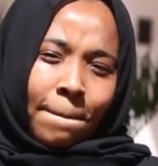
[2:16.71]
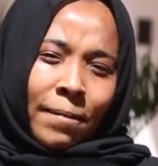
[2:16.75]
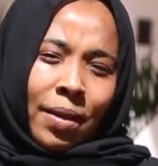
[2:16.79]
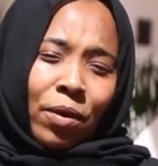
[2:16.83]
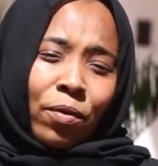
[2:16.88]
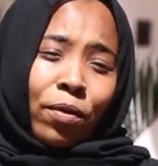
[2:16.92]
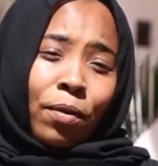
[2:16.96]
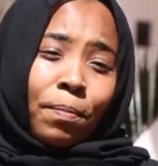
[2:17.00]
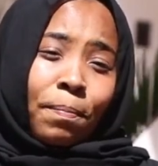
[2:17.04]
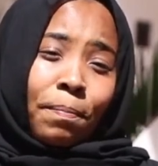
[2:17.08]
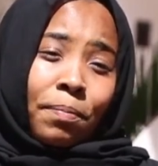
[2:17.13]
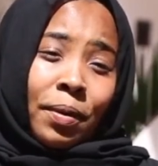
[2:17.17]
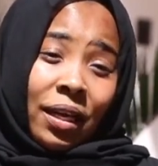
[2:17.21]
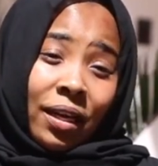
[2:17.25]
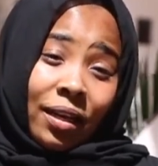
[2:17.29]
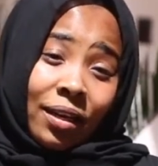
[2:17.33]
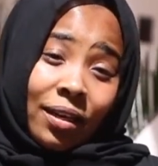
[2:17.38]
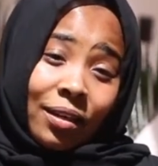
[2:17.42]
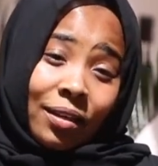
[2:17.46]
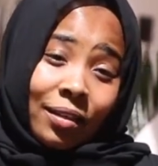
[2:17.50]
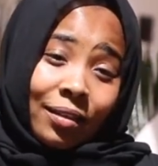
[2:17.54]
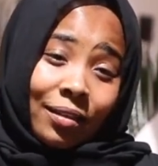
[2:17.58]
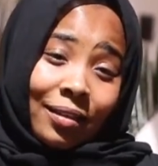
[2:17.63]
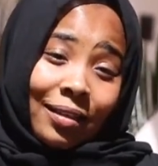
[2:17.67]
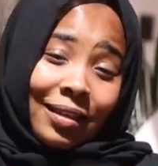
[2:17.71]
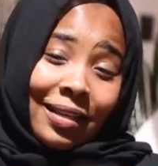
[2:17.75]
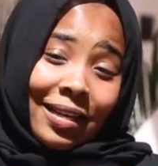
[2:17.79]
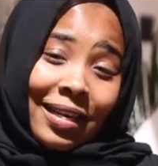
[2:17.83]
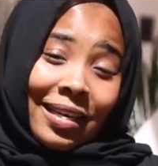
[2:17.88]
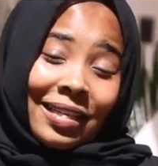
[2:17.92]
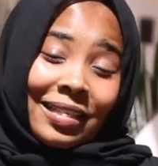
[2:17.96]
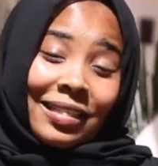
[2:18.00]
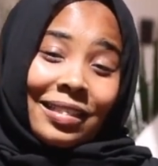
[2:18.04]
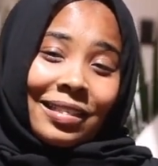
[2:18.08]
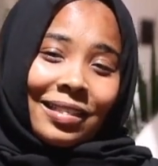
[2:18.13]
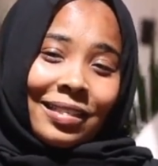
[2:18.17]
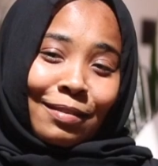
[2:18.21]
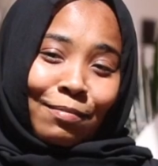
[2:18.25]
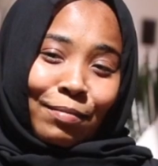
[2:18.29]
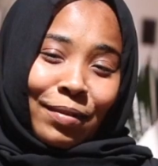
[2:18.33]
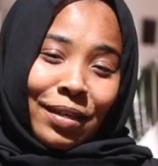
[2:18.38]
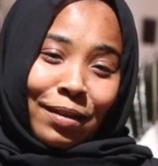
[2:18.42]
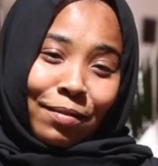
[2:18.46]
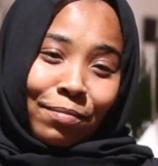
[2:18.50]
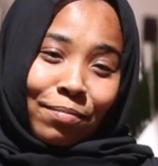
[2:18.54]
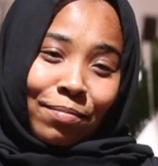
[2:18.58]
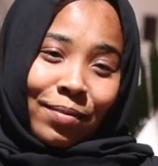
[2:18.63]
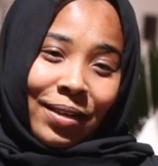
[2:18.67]
They were big,
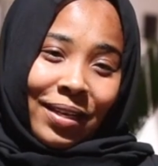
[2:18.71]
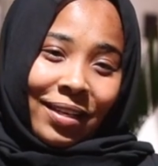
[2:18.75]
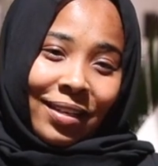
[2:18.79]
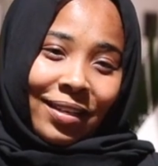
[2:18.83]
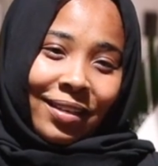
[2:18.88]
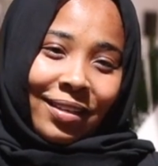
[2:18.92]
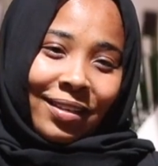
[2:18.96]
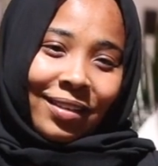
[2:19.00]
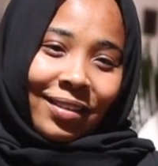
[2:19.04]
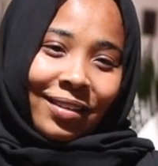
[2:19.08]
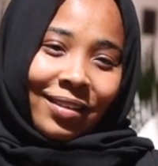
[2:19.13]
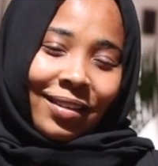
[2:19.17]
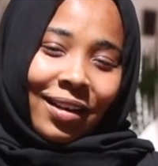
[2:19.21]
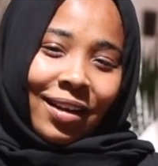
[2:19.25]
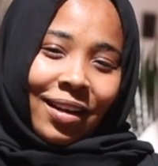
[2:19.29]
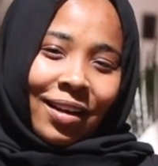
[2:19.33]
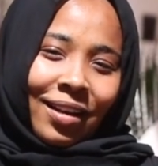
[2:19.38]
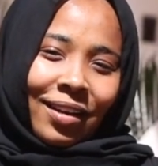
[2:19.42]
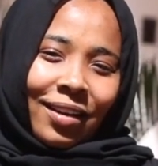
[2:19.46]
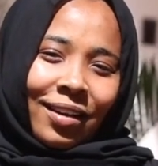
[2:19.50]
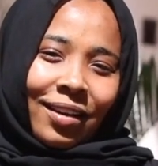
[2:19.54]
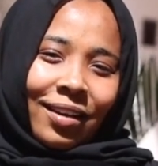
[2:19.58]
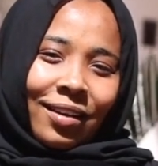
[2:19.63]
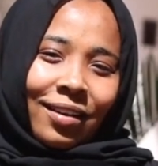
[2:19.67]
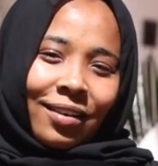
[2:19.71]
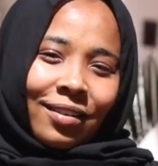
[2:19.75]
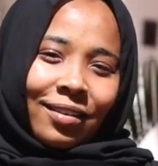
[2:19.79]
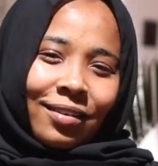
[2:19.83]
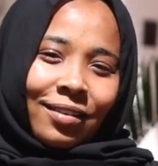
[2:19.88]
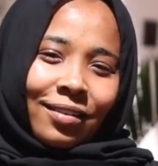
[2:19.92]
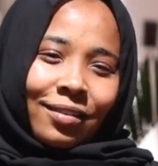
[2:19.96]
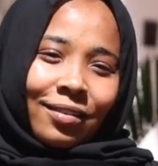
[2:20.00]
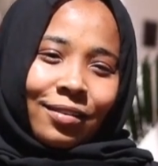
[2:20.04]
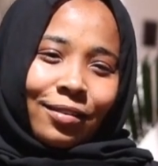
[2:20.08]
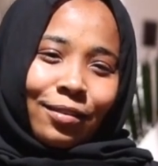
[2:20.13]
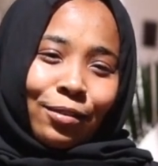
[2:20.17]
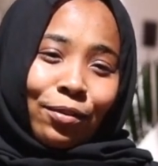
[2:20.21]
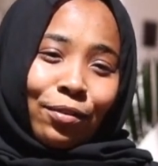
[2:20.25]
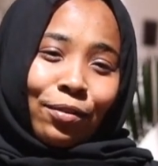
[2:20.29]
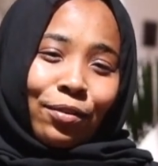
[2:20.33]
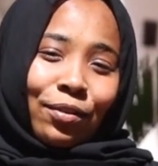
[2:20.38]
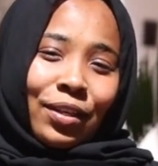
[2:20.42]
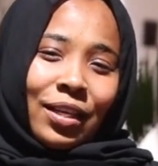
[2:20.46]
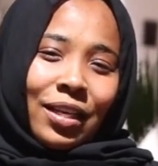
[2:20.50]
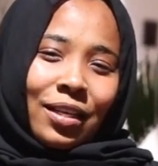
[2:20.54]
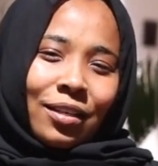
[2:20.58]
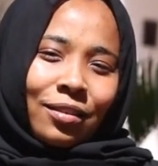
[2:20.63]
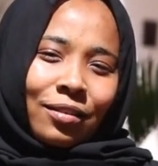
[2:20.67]
extremely big, and
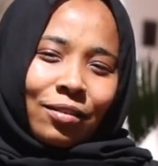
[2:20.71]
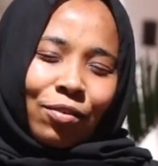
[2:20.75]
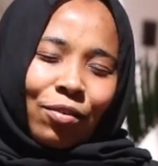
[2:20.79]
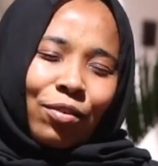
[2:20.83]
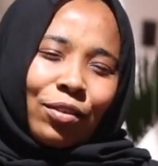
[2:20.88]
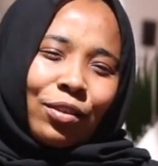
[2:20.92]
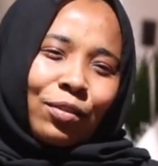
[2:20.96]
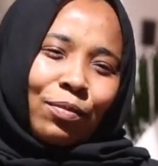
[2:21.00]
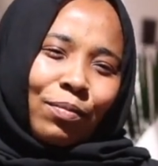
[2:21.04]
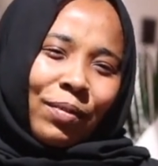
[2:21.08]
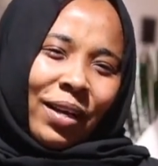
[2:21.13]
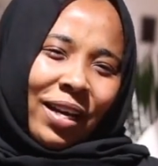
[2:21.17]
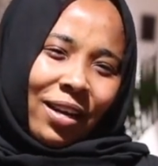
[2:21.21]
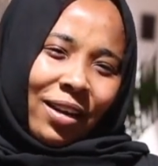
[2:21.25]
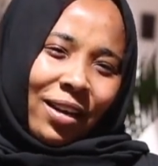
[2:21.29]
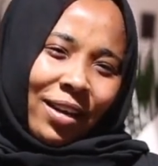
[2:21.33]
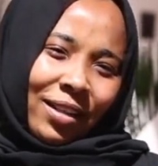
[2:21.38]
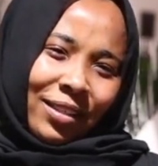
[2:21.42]
so it caught my